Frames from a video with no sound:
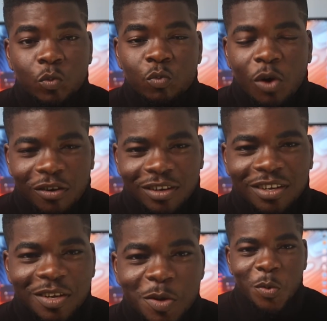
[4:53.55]
Wrong.
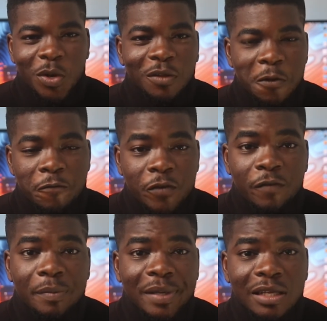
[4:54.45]
Well, free
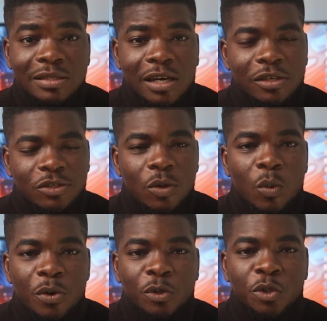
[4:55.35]
V P Ns are
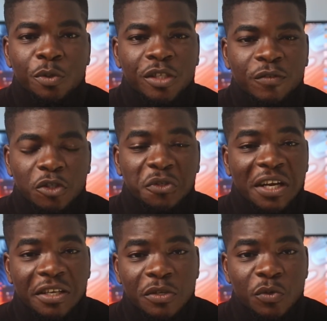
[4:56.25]
somewhat notorious for tracking